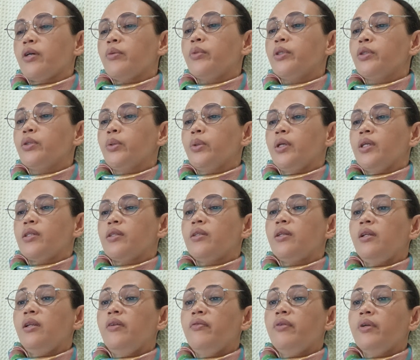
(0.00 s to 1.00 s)
Number two is
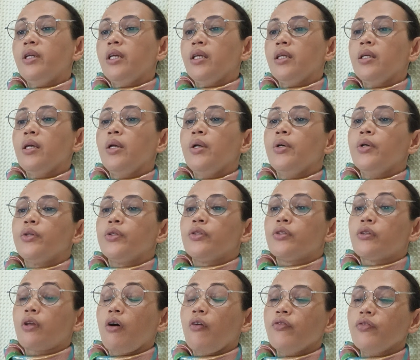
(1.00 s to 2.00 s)
delivering
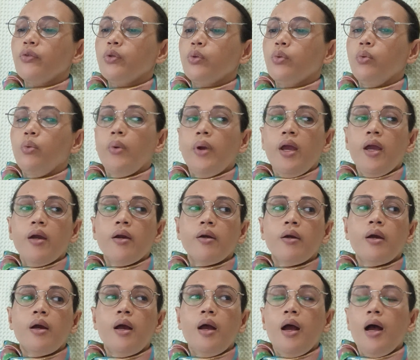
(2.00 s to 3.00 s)

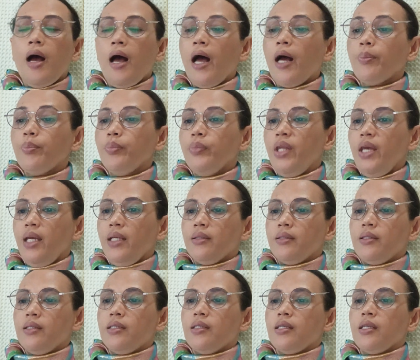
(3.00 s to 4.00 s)
software
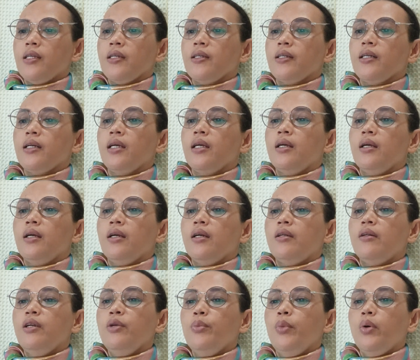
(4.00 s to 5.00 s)
updates
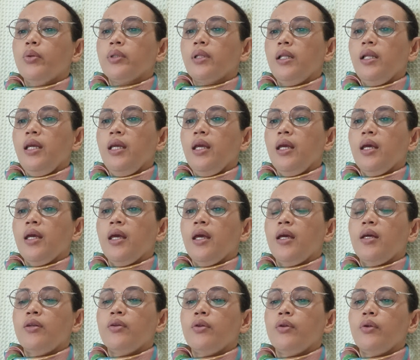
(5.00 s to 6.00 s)
remotely
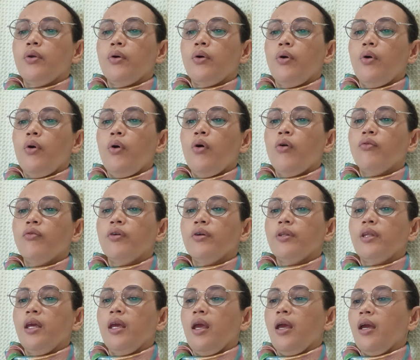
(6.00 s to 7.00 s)
and over
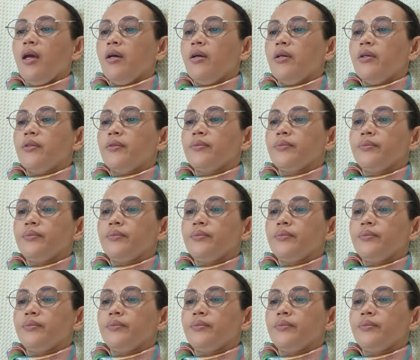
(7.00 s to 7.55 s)
the air.